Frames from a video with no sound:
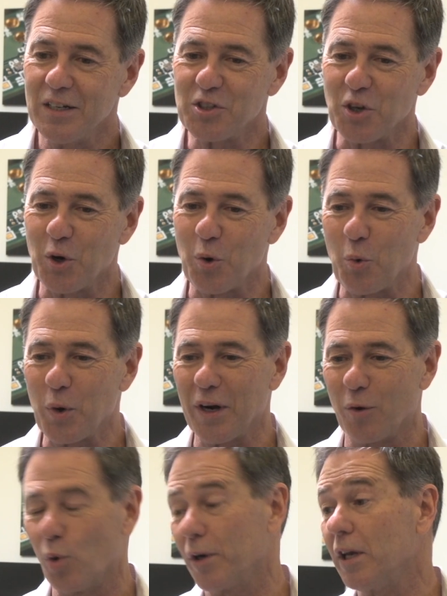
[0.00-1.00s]
So we
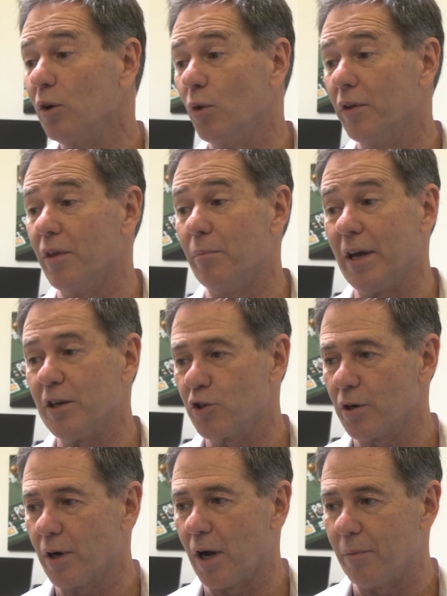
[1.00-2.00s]
are working with the
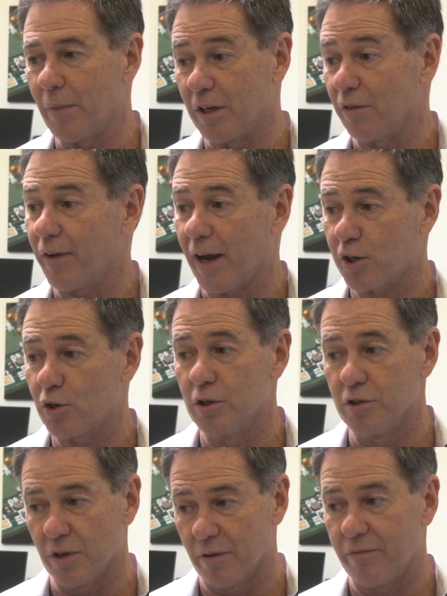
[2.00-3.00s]
major
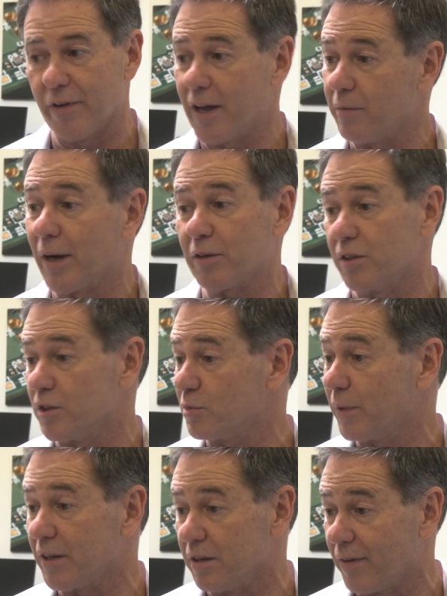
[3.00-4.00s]
manufacturers of head-mounted
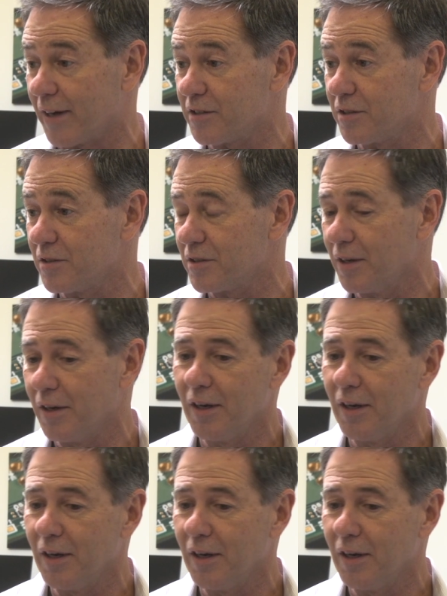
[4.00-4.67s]
display devices,